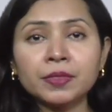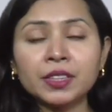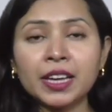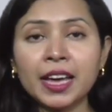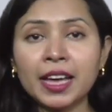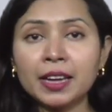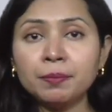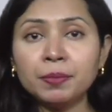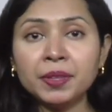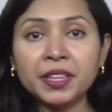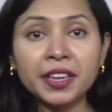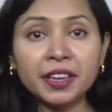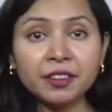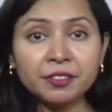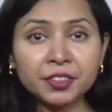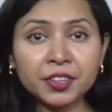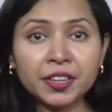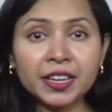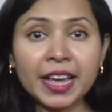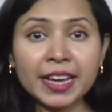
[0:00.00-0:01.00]
and
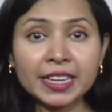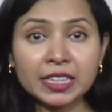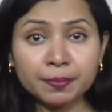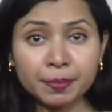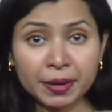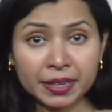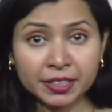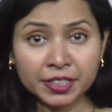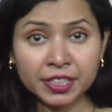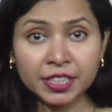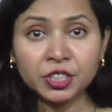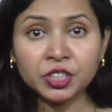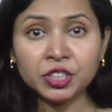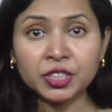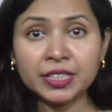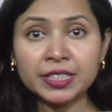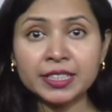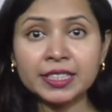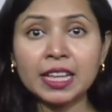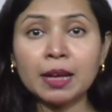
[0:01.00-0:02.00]
behavioral
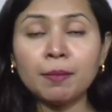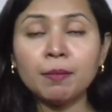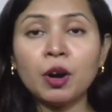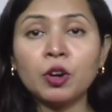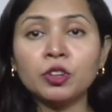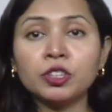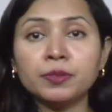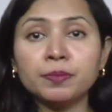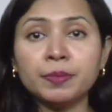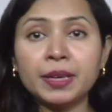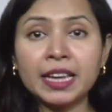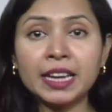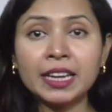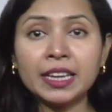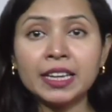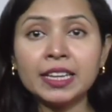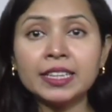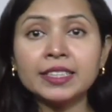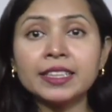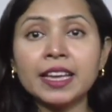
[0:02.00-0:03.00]
expectations about
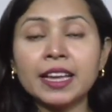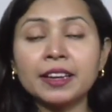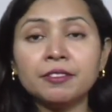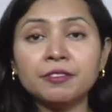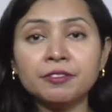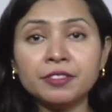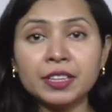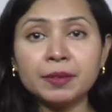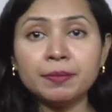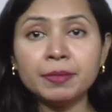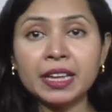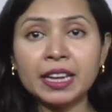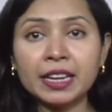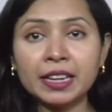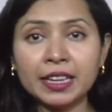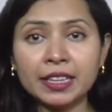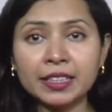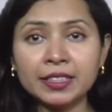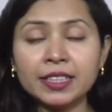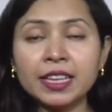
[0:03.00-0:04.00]
maleness and
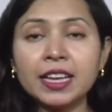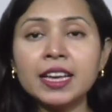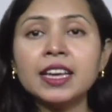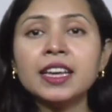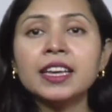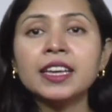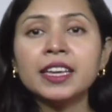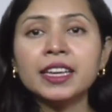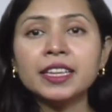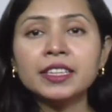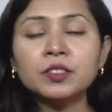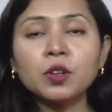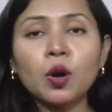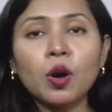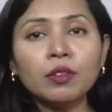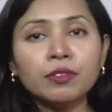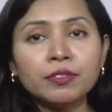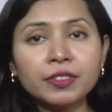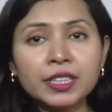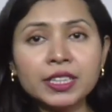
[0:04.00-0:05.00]
femaleness is
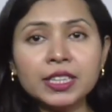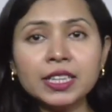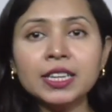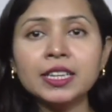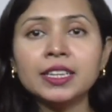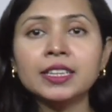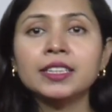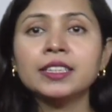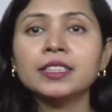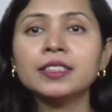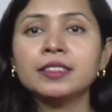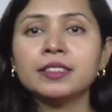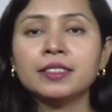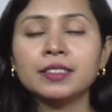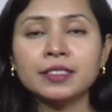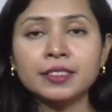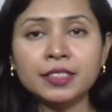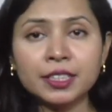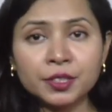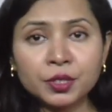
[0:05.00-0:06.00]
often
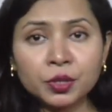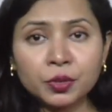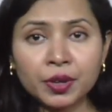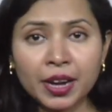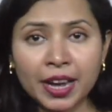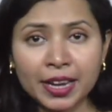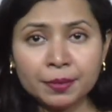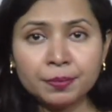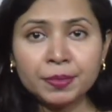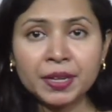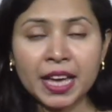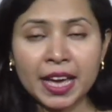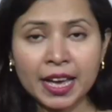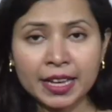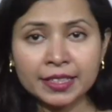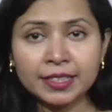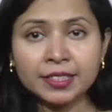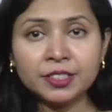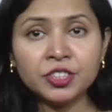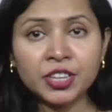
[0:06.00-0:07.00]
described
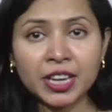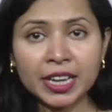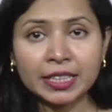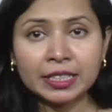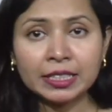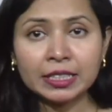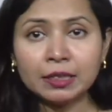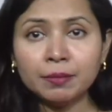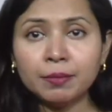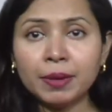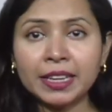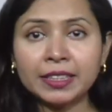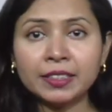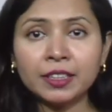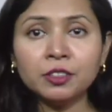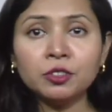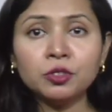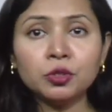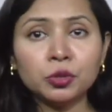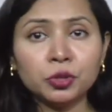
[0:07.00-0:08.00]
as gender by
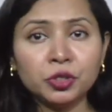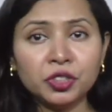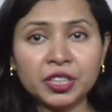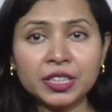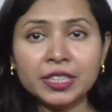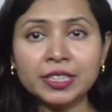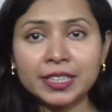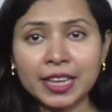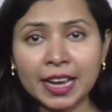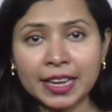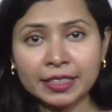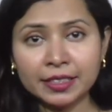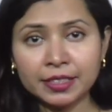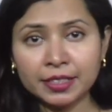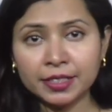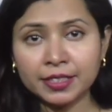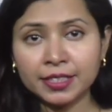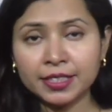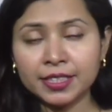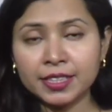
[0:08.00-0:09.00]
the social
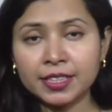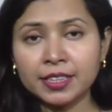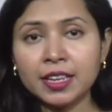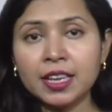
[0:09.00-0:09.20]
scientists.